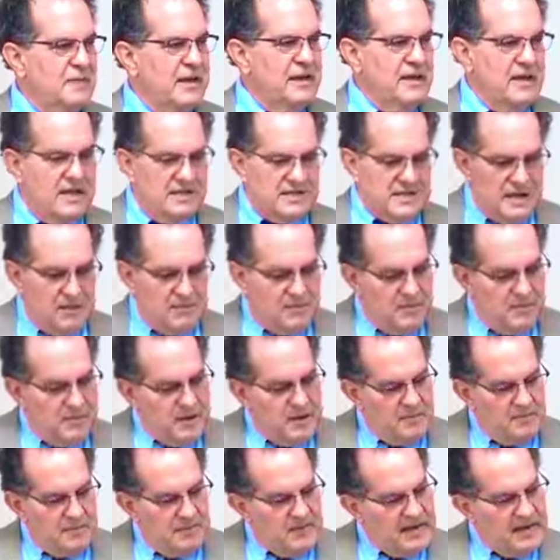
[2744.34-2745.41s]
because I'm
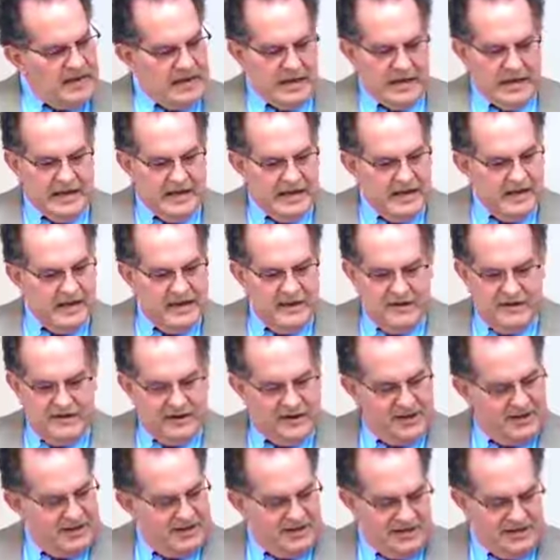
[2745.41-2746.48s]
I'm thinking, you know,
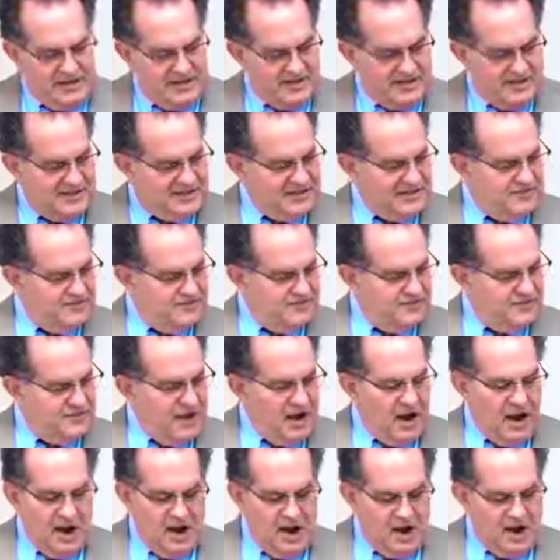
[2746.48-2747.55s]
this is
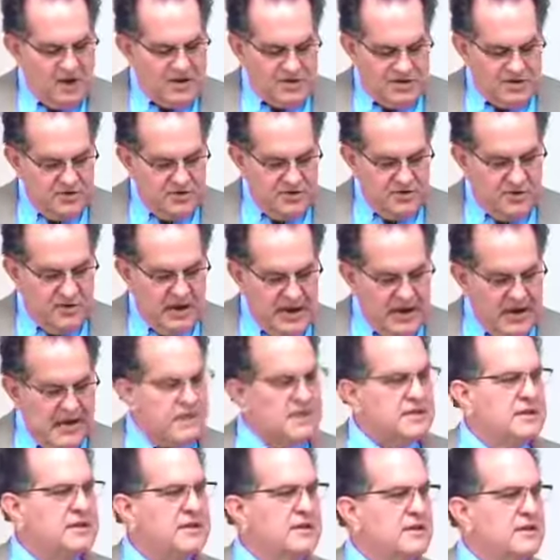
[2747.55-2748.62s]
far too
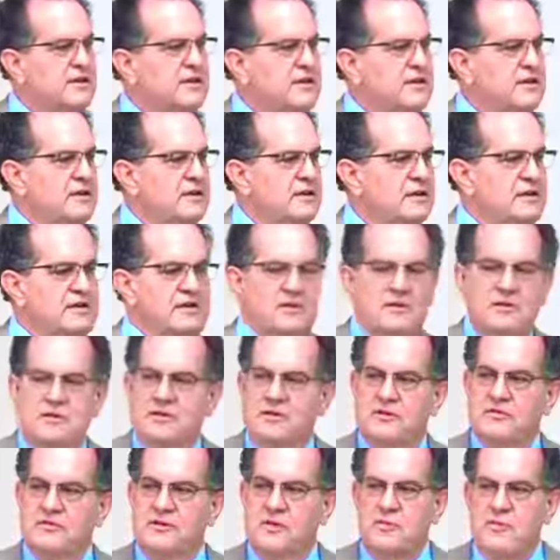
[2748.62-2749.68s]
great
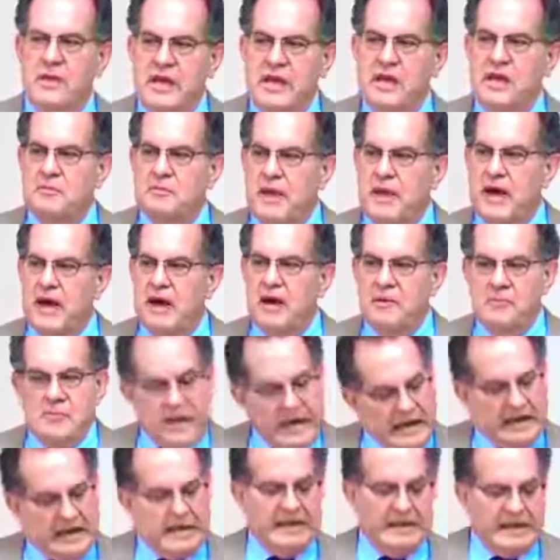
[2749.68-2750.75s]
for me to bear,
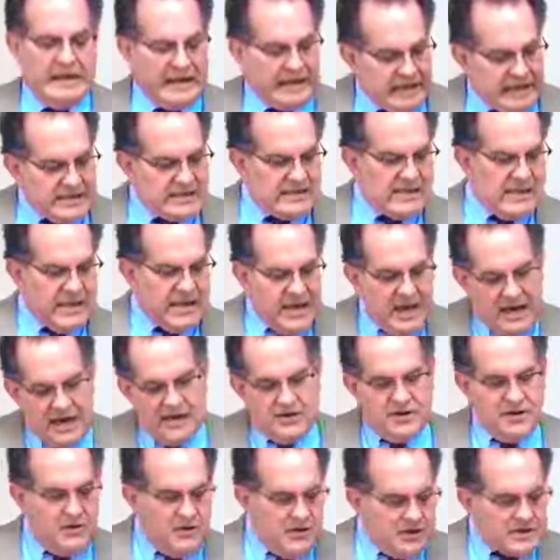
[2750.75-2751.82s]
but I guess I got
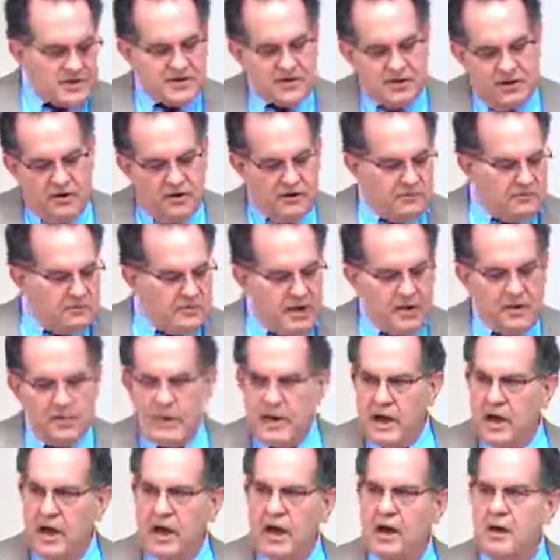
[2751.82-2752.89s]
to do it. So
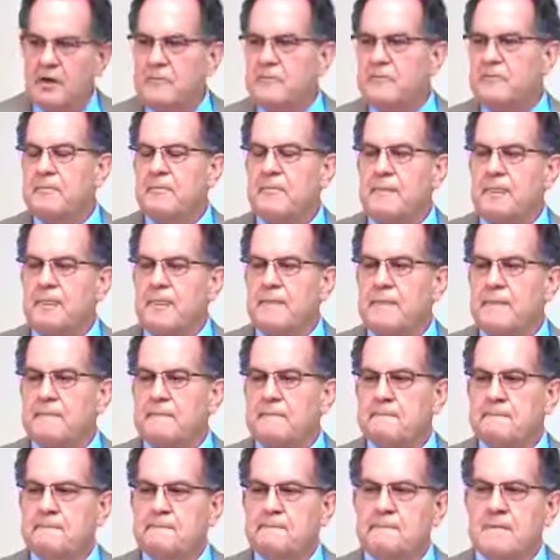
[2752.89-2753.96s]
here we are
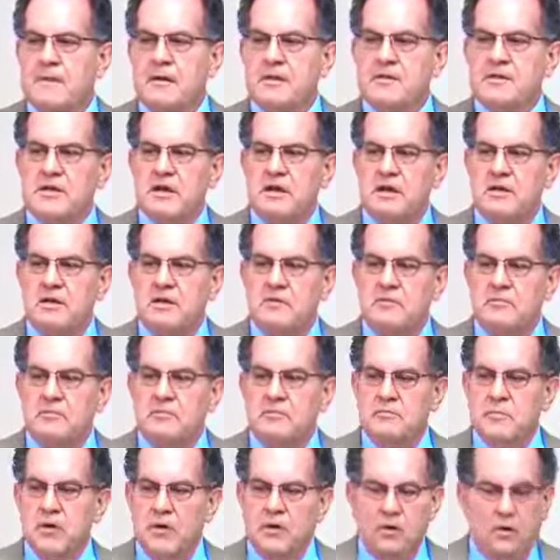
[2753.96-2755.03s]

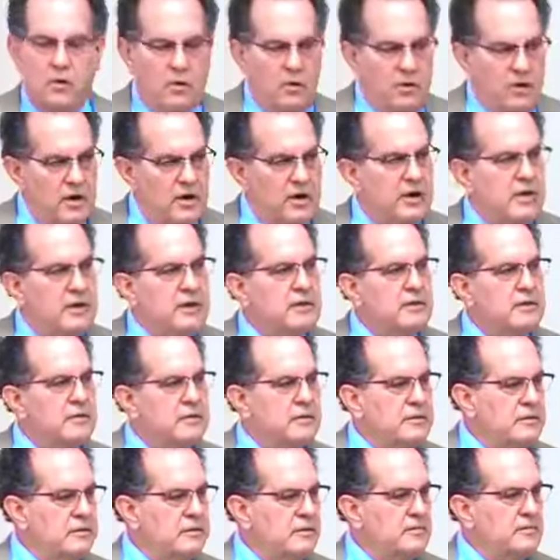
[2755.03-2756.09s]
until the Lord
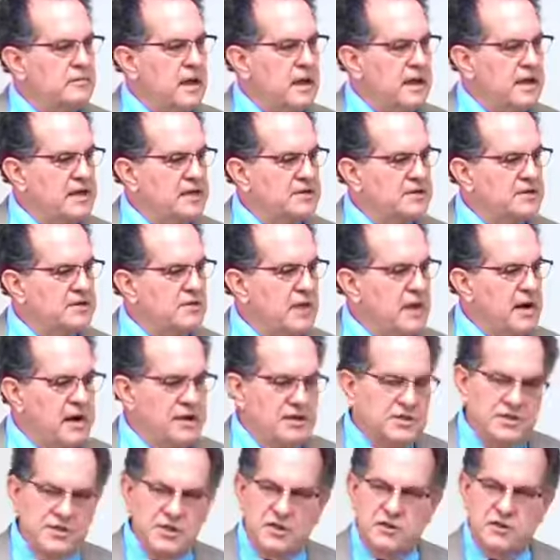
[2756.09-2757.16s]
by His
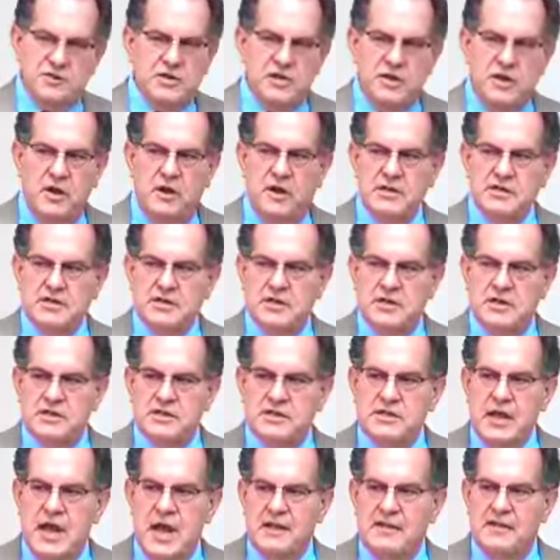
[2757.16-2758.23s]
grace shows you know it's
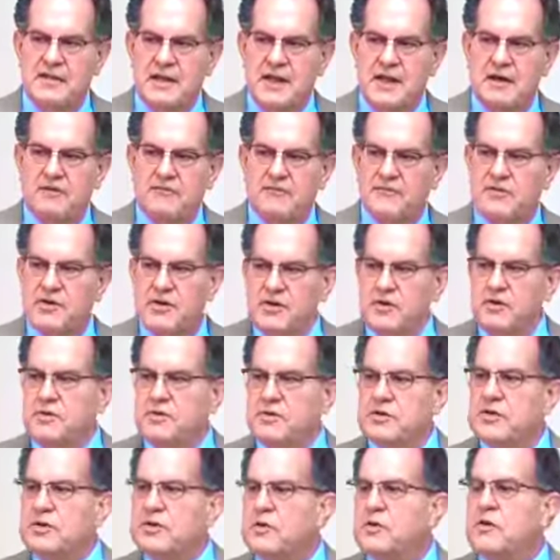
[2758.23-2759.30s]
it's not there for
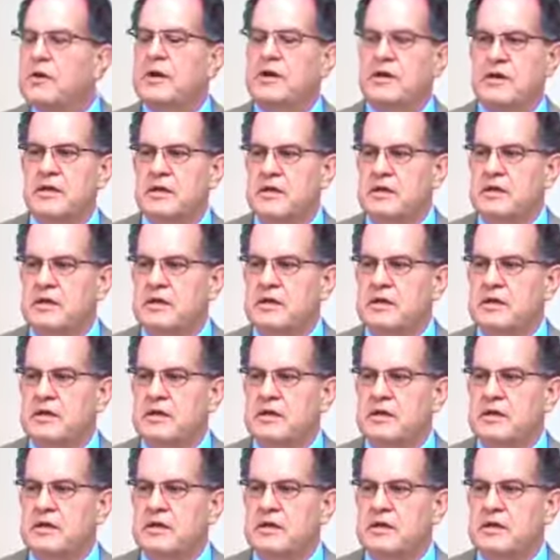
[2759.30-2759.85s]
you to do it.